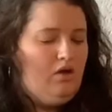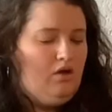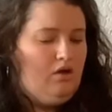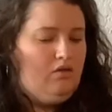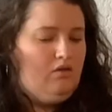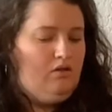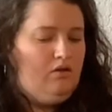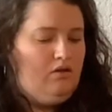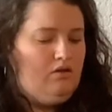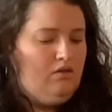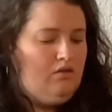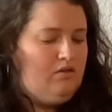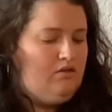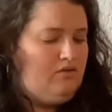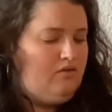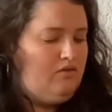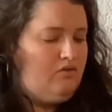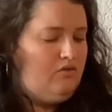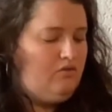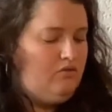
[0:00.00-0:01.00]
And then
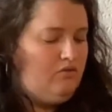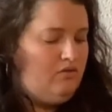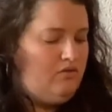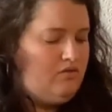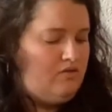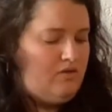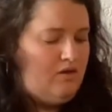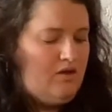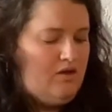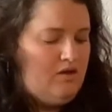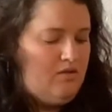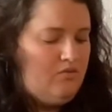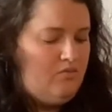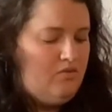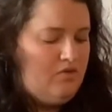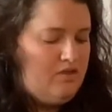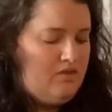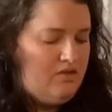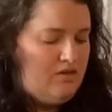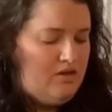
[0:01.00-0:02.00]
let's do the same
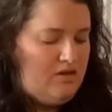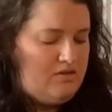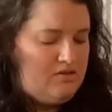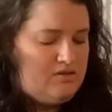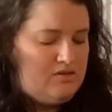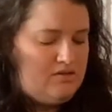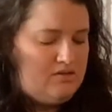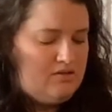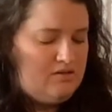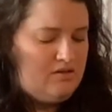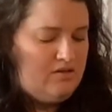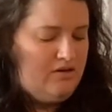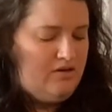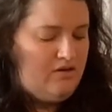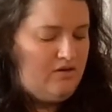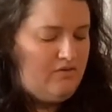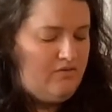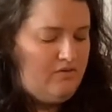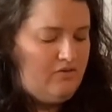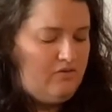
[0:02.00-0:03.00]
with this. Let's clean
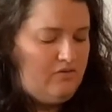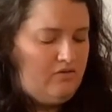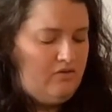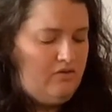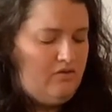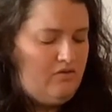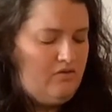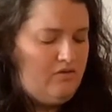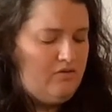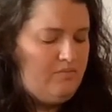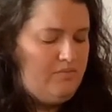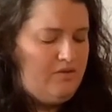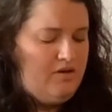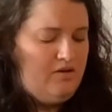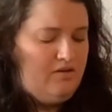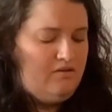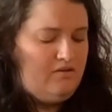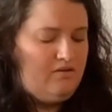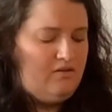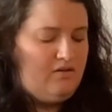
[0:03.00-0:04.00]
off those lower
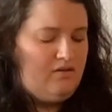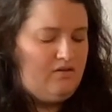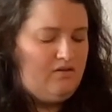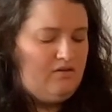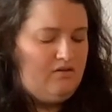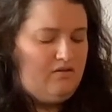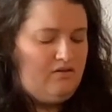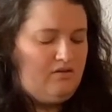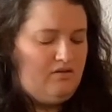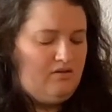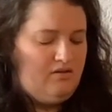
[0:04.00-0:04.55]
pieces.